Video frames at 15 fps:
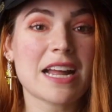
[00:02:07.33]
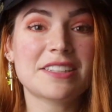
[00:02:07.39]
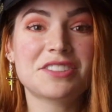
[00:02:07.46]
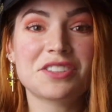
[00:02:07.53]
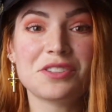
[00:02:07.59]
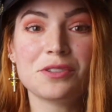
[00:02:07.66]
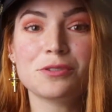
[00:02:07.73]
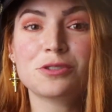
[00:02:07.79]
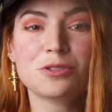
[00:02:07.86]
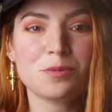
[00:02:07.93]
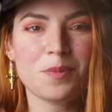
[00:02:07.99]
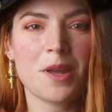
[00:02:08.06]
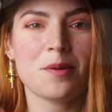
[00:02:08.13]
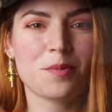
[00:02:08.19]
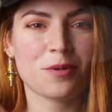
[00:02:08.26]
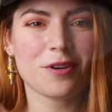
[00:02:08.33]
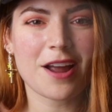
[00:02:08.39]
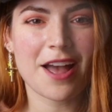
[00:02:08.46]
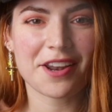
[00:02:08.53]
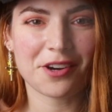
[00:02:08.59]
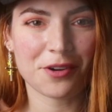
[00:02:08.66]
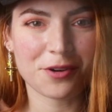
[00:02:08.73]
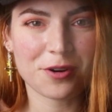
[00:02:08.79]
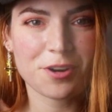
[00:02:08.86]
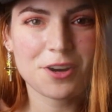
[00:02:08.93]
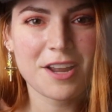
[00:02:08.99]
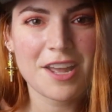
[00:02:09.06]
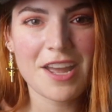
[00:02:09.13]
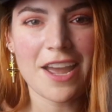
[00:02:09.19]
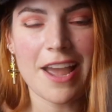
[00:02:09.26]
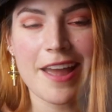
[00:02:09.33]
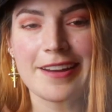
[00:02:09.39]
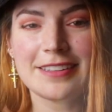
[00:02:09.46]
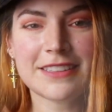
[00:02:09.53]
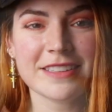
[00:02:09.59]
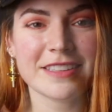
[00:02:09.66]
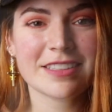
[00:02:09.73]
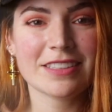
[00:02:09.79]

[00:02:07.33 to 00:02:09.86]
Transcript: as a newspaper editor, and